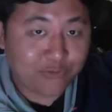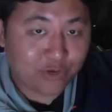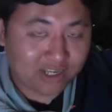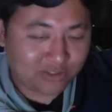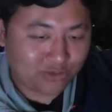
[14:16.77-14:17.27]

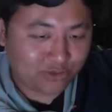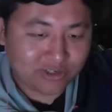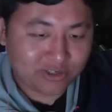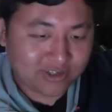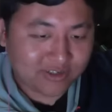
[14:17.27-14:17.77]
that is
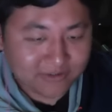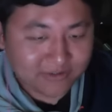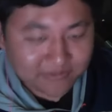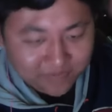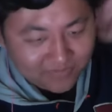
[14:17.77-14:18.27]
true.
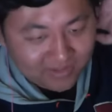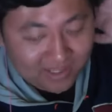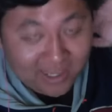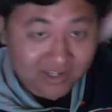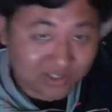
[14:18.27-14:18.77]

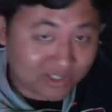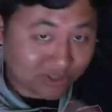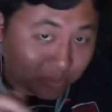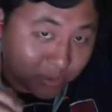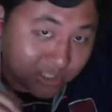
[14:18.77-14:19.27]
Yeah, there's
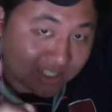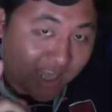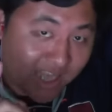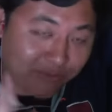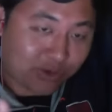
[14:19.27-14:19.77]
of places in
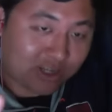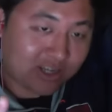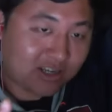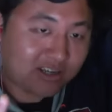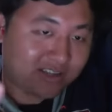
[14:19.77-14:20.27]

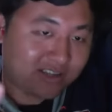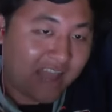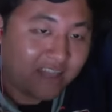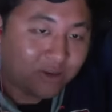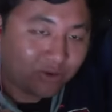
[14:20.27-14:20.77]
Africa, the
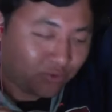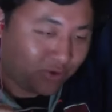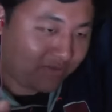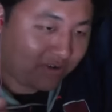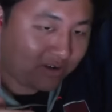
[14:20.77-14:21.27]
Nile
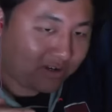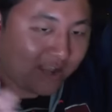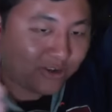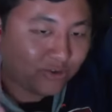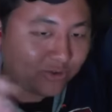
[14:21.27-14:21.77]
River. I
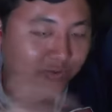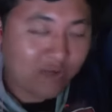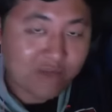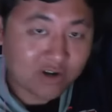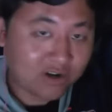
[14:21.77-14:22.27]
don't know if I
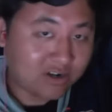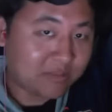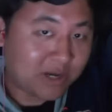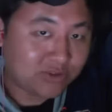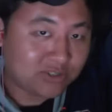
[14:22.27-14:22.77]
ever heard
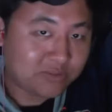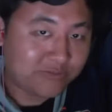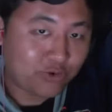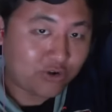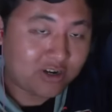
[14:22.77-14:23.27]
about this
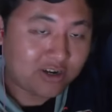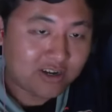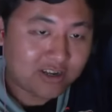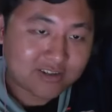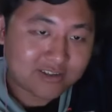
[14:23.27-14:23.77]
before.
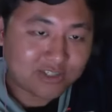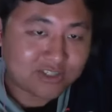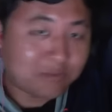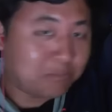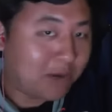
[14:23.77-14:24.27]
There's
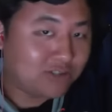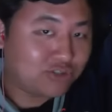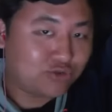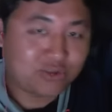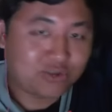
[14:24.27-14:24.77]
a
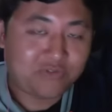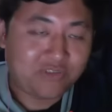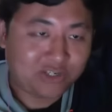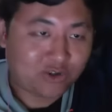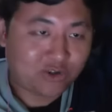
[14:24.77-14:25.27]
monstrous
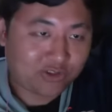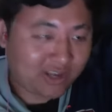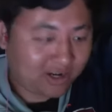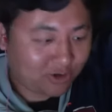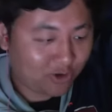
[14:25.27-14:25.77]
fish
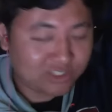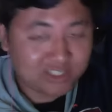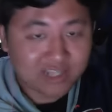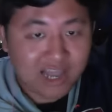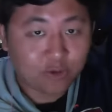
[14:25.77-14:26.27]
there called the
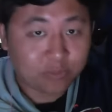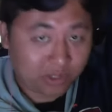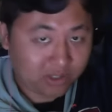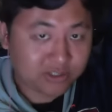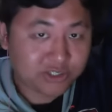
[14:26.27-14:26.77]
Nile
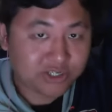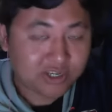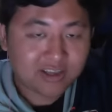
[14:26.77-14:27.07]
perch.